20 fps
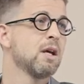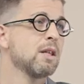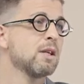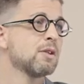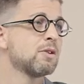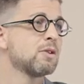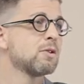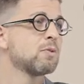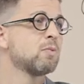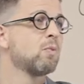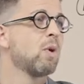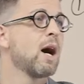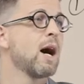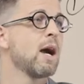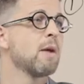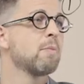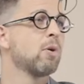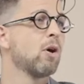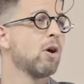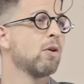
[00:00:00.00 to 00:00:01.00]
This is
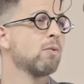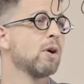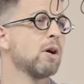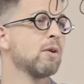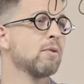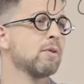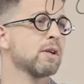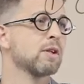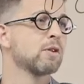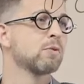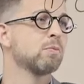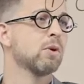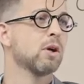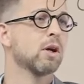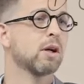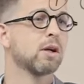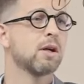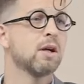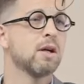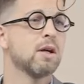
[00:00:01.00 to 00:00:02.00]
why Paul wrote this
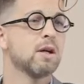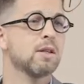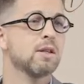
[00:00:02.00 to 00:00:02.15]
book.